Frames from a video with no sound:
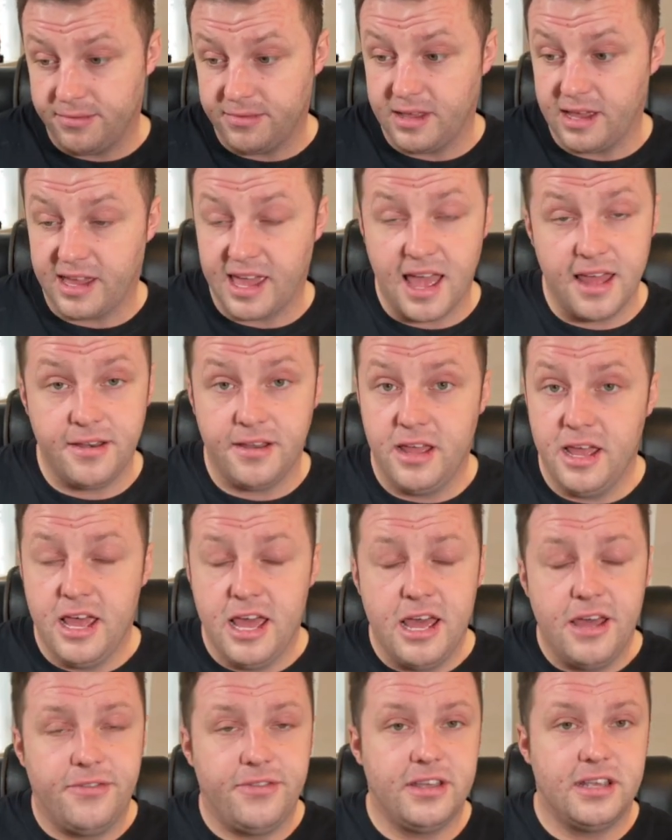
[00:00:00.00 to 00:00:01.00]
again,
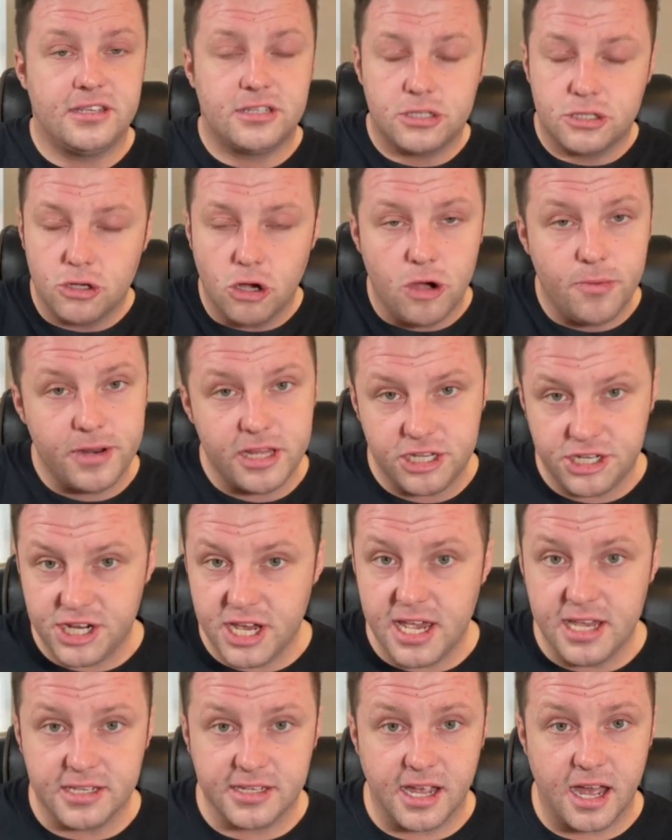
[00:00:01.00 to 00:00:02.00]
there's so many
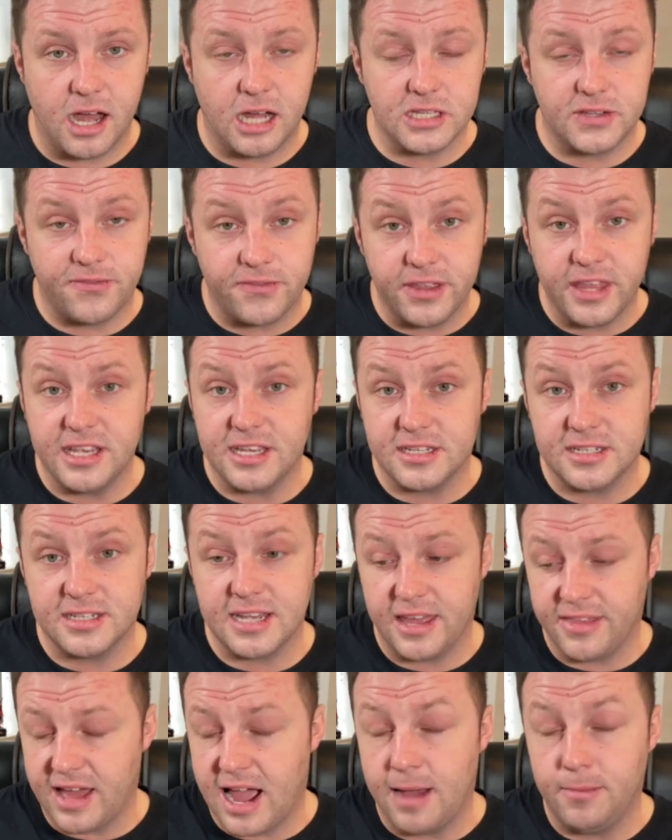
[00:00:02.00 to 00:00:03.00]
chase cards for this
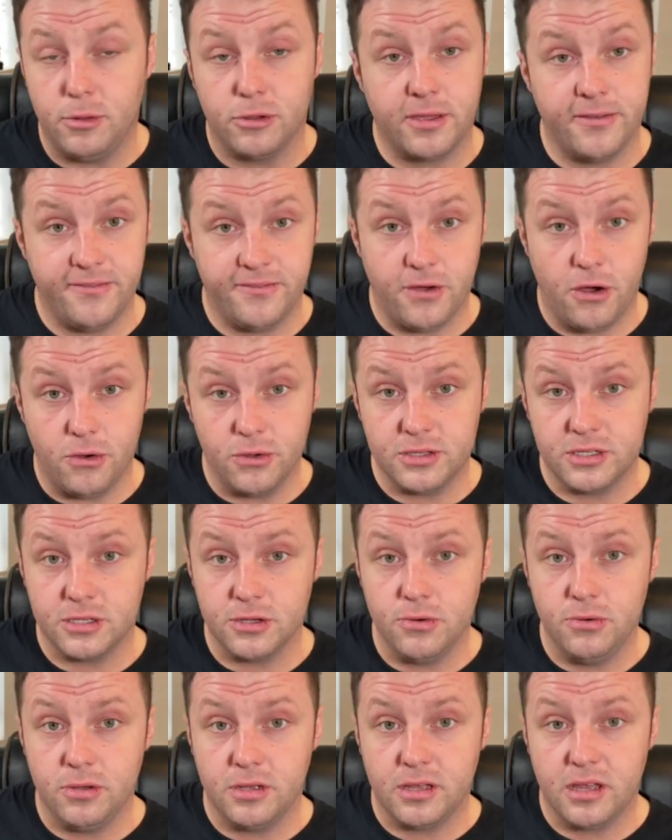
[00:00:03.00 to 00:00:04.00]
set that I'm looking forward
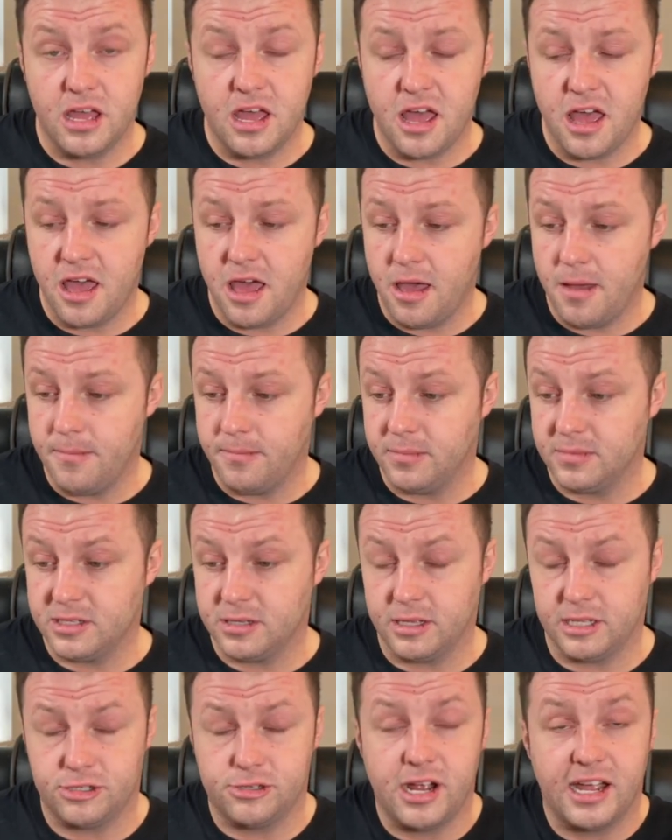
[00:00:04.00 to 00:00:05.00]
to
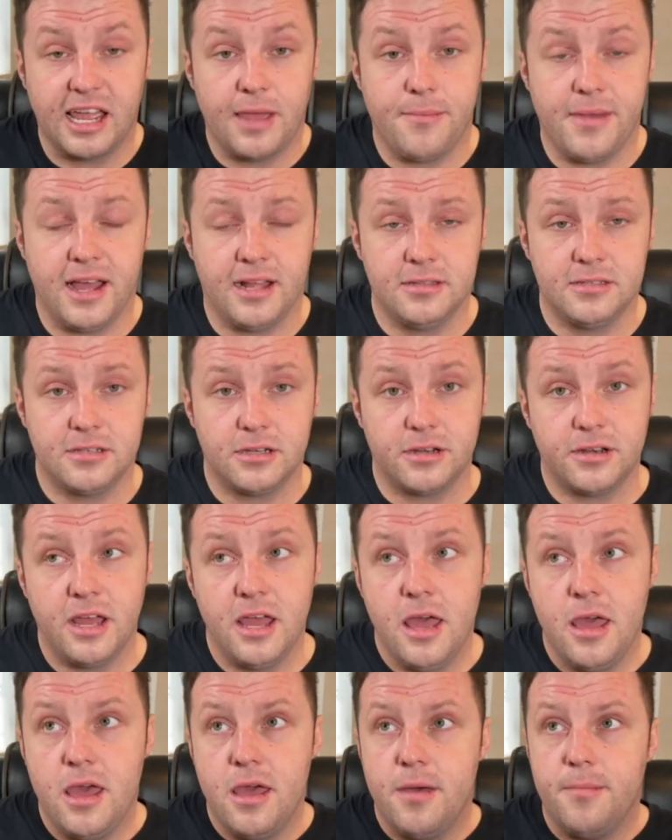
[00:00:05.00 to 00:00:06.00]
try and get my hands on.
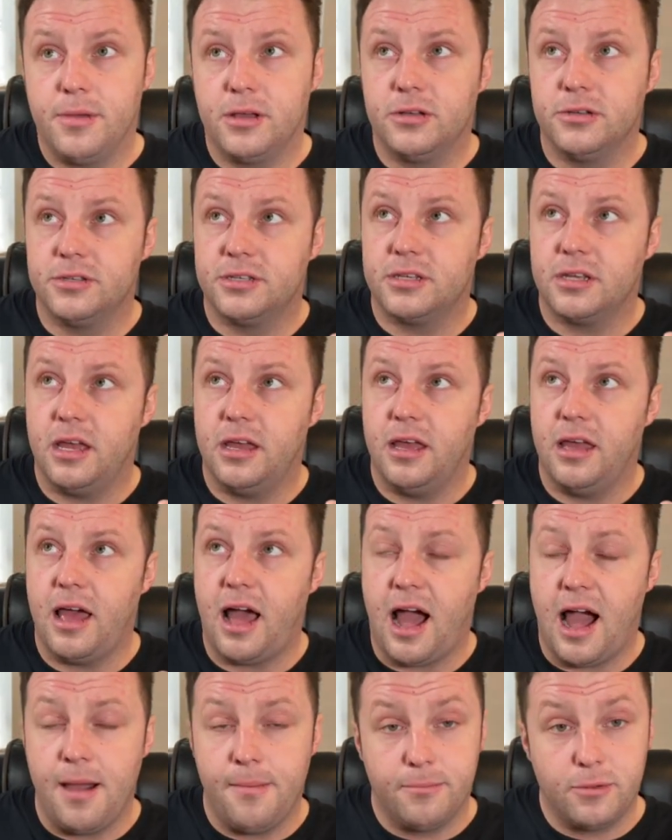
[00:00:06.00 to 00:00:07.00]
Because
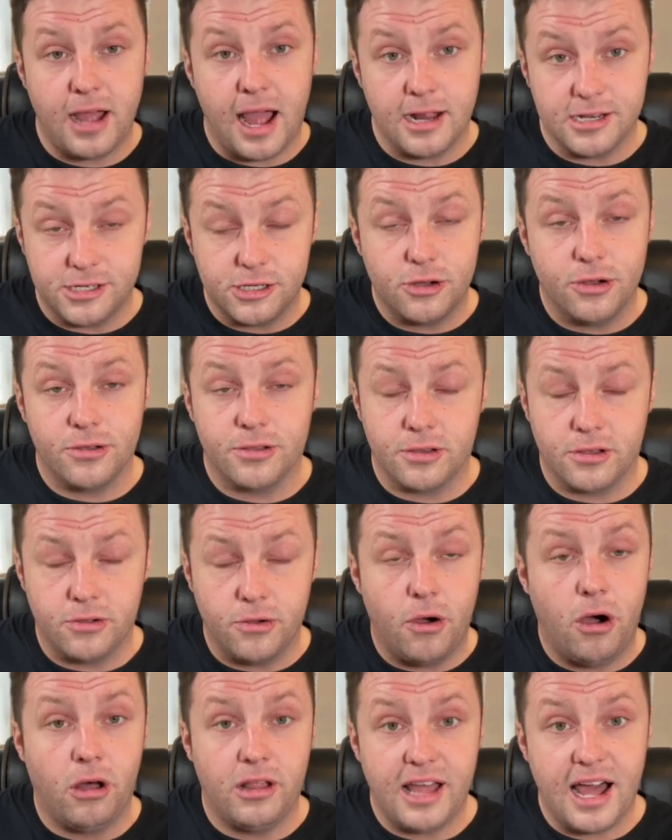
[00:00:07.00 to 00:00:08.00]
I'm actually going to go
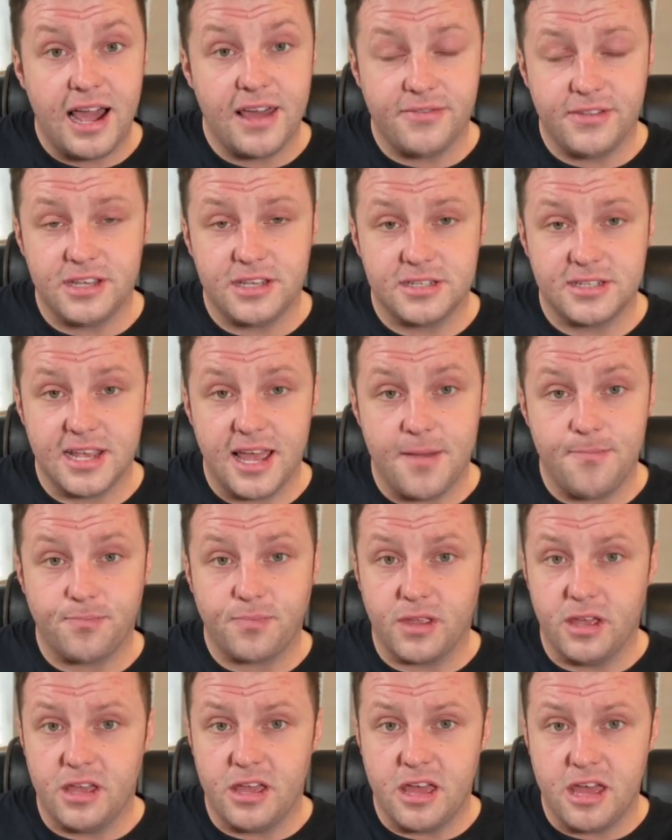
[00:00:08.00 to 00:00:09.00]
all out in this set.
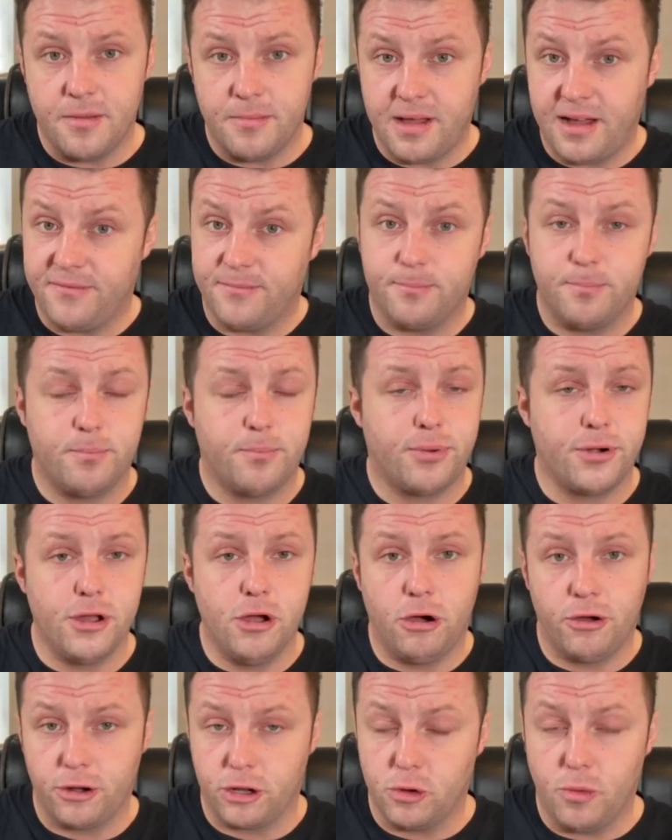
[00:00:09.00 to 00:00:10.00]
I've
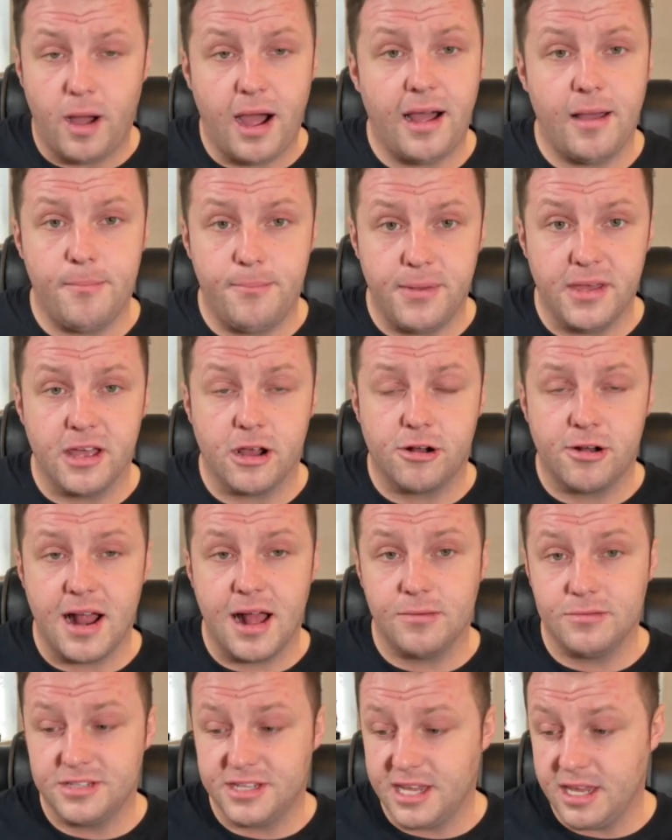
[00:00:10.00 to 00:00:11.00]
pre-ordered quite a bit of
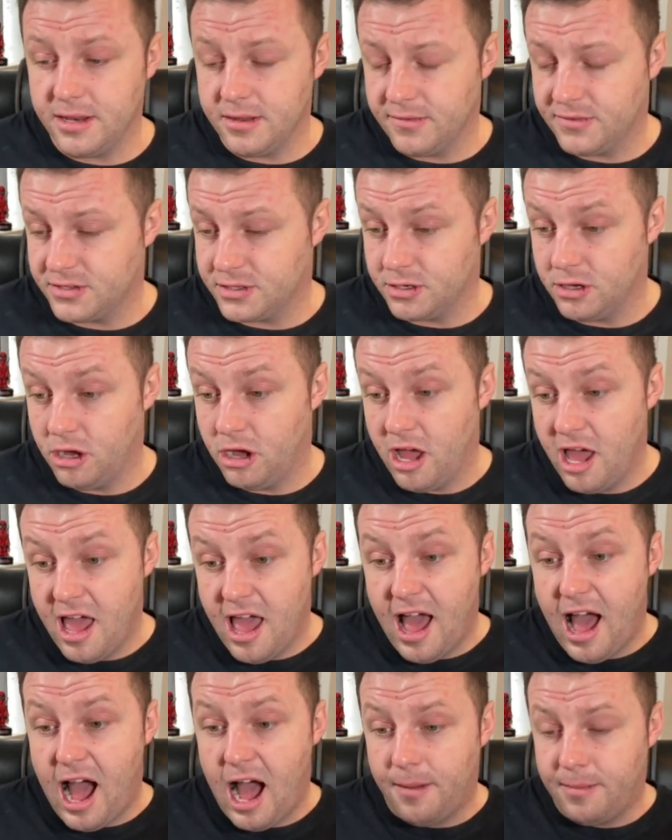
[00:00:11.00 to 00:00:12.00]
Crown Zenith, so
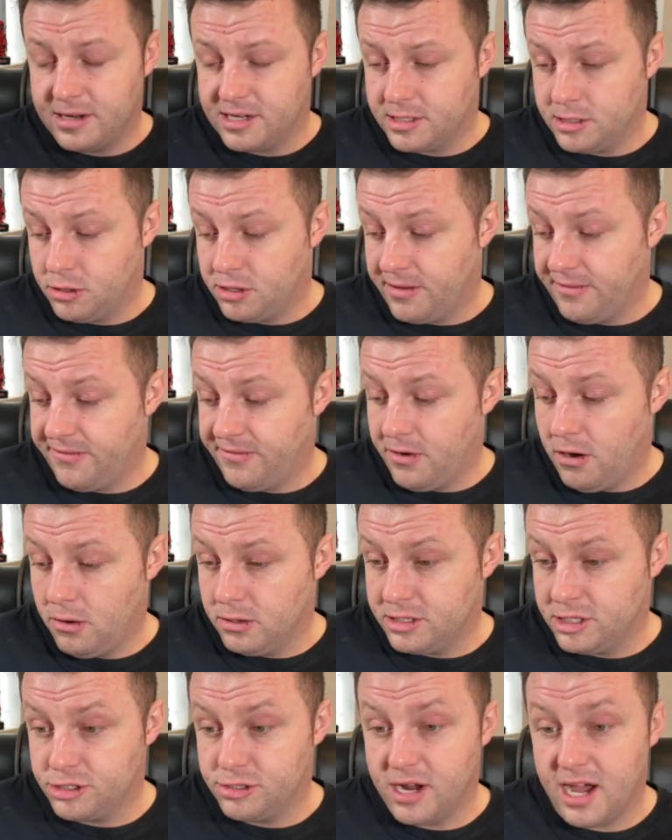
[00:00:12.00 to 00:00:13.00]
I'm actually looking
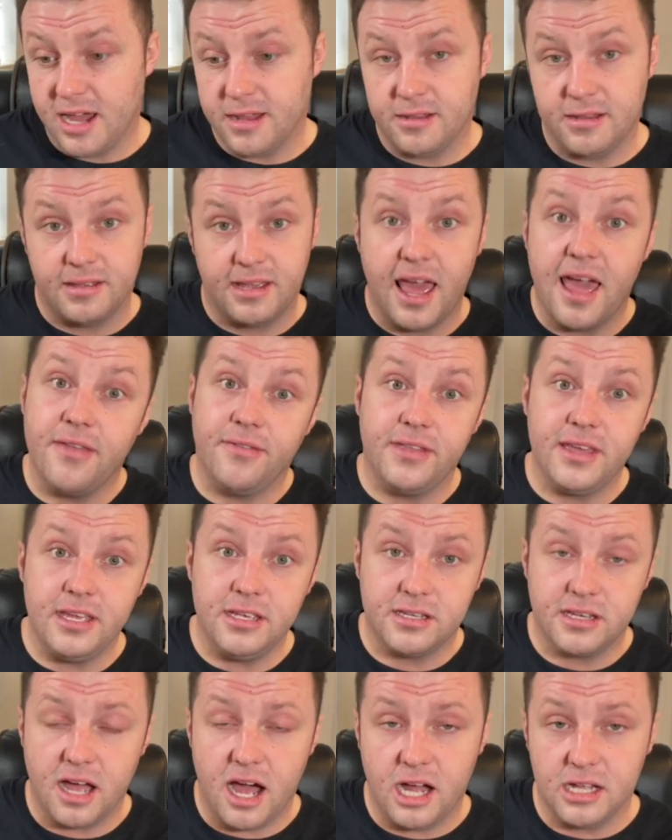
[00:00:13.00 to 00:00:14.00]
forward to trying getting
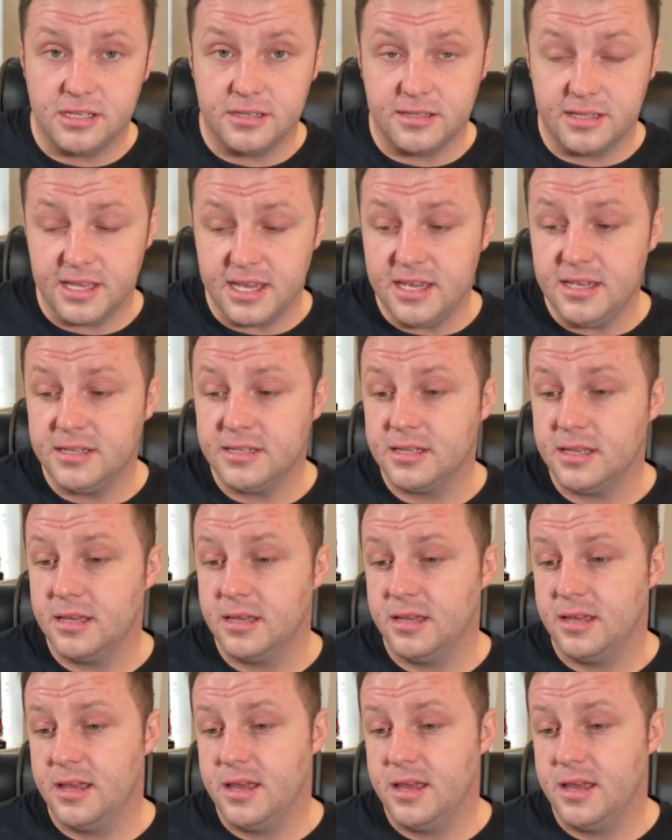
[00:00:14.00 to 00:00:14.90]
these cards at least.